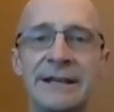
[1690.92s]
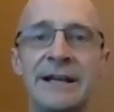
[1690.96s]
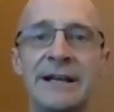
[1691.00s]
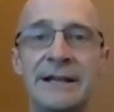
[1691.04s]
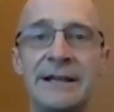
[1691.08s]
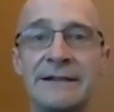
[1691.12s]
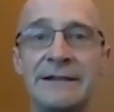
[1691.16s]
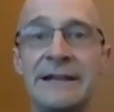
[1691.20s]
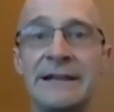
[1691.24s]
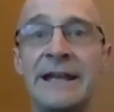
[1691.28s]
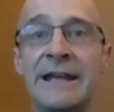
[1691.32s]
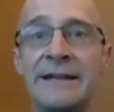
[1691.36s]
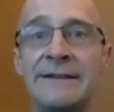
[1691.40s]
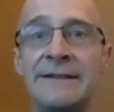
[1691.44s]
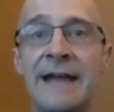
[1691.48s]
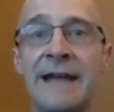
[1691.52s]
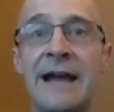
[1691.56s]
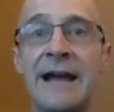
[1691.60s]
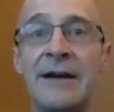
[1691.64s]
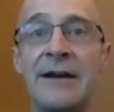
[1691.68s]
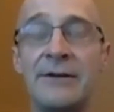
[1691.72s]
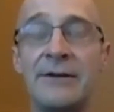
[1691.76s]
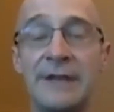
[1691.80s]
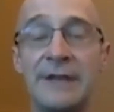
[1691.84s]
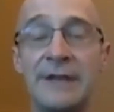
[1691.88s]
laid
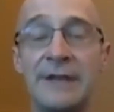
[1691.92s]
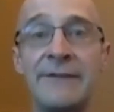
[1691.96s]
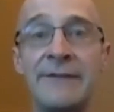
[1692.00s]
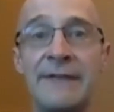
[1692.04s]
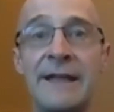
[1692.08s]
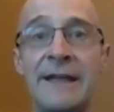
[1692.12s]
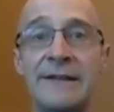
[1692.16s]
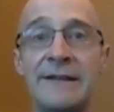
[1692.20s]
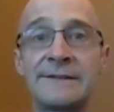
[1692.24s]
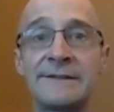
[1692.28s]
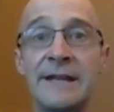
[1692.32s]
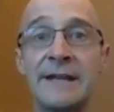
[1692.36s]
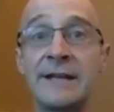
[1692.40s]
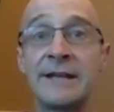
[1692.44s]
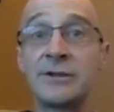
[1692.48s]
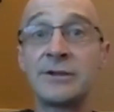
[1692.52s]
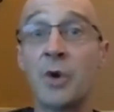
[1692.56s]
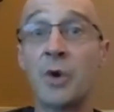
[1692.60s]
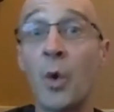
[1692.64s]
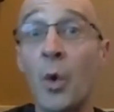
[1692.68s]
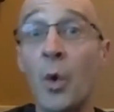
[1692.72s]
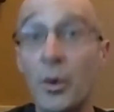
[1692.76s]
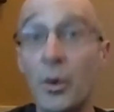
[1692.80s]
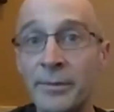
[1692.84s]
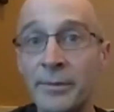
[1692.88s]
down in that stage
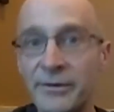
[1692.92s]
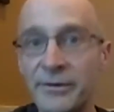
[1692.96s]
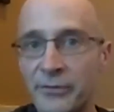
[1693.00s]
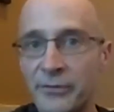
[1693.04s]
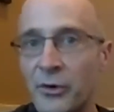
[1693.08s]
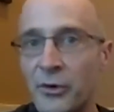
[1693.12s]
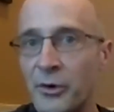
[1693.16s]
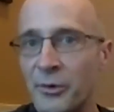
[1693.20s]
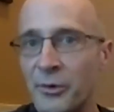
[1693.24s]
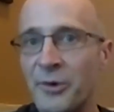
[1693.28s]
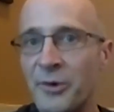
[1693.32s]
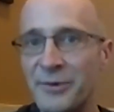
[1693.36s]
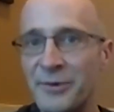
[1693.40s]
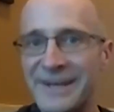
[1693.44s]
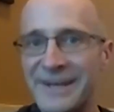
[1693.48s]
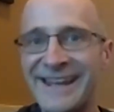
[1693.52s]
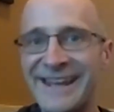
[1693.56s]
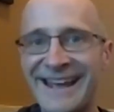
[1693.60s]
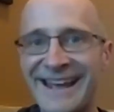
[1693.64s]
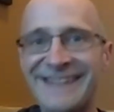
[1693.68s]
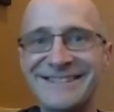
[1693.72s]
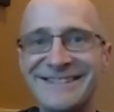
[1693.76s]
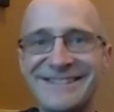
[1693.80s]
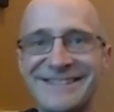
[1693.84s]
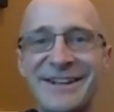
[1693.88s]
or before, where we
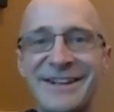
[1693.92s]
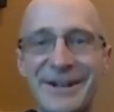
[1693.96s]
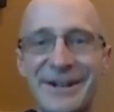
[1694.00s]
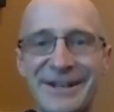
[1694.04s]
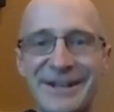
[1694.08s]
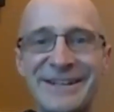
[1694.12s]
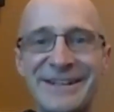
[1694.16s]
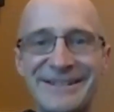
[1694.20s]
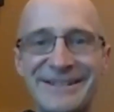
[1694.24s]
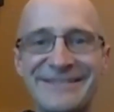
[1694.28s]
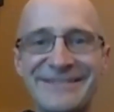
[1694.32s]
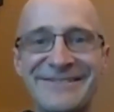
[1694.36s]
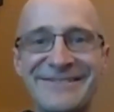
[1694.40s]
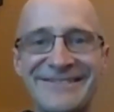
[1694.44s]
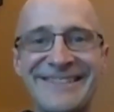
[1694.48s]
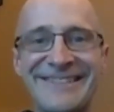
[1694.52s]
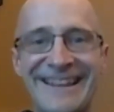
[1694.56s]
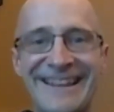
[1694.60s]
can't study. And